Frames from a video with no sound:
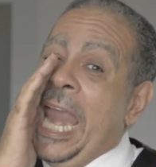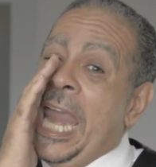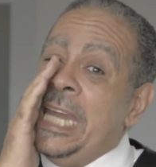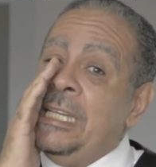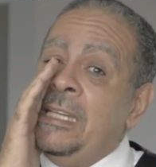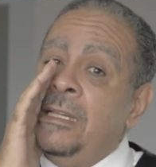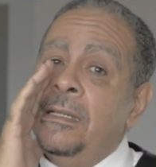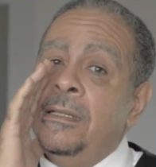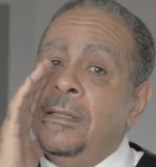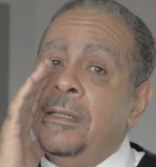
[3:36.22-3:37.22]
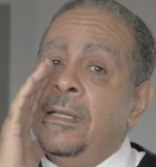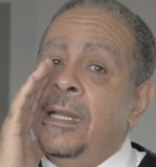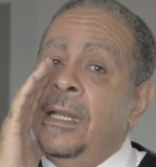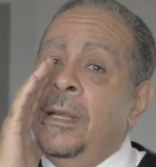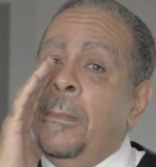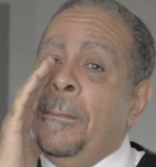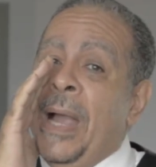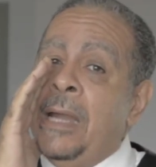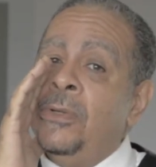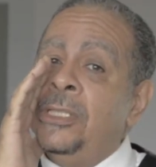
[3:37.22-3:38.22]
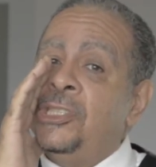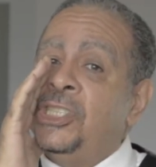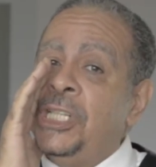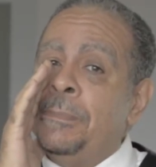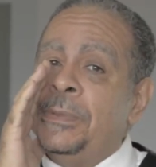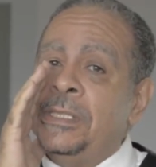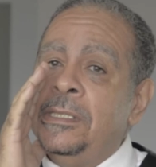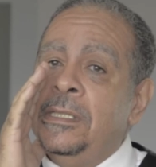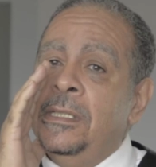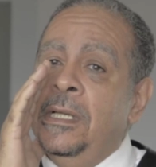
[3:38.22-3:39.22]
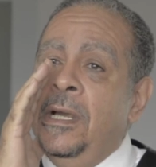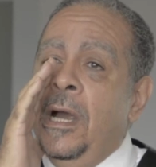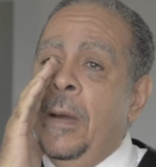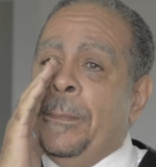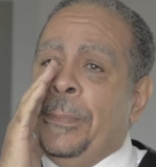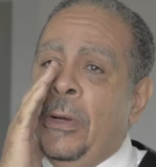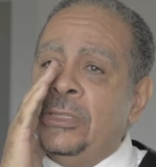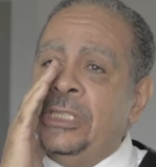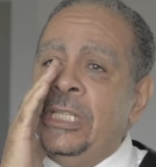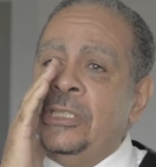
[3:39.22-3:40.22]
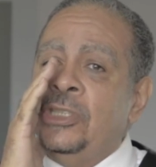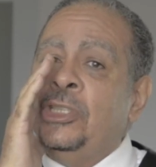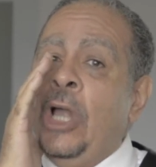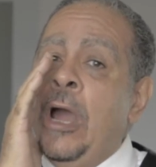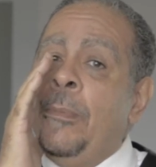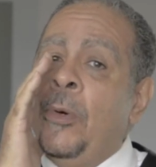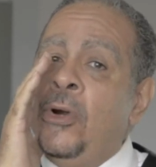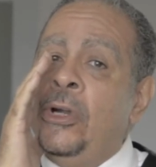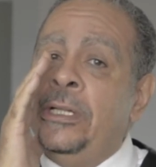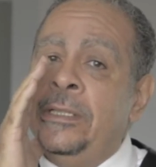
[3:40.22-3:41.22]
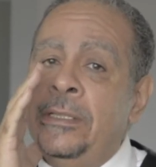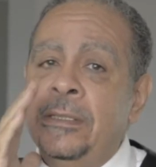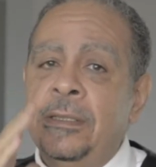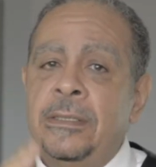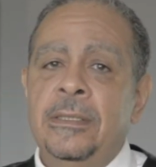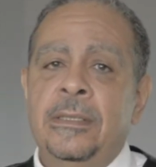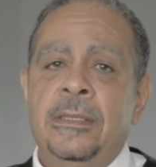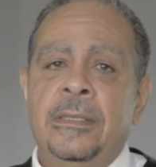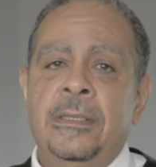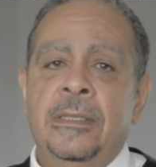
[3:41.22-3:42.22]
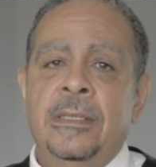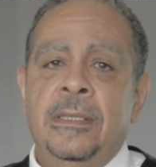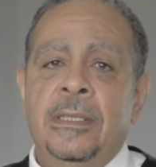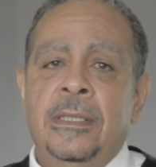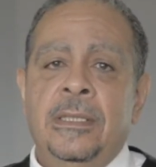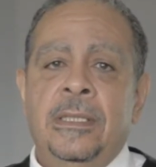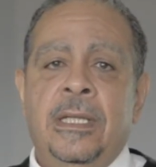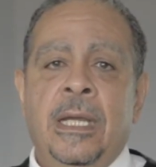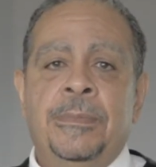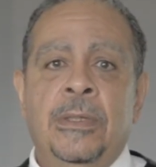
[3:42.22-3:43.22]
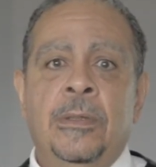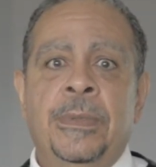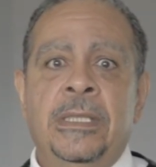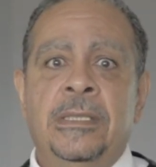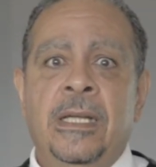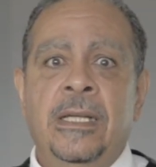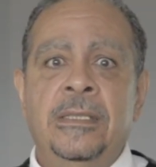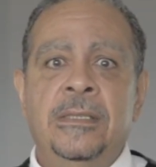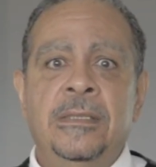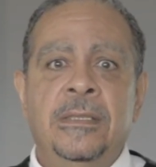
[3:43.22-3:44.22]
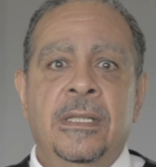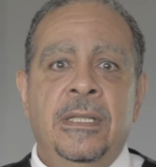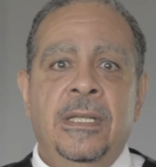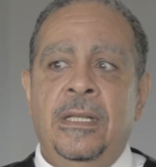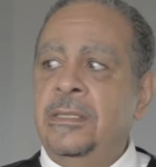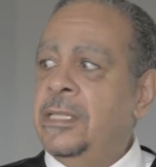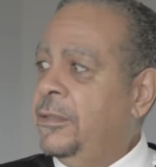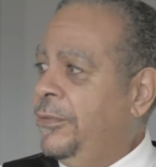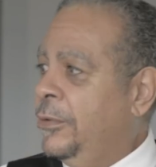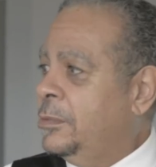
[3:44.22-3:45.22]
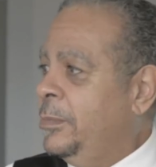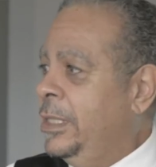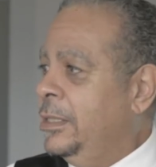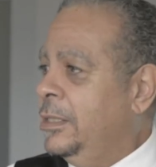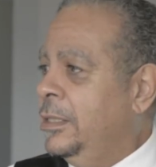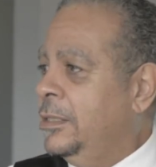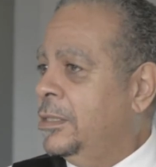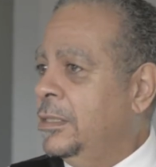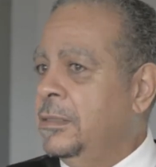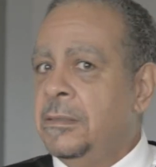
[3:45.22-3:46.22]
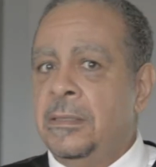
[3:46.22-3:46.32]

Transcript: "8 pirate ships approaching starboard." The captain opened his eyes. He looked at the first mate and he said,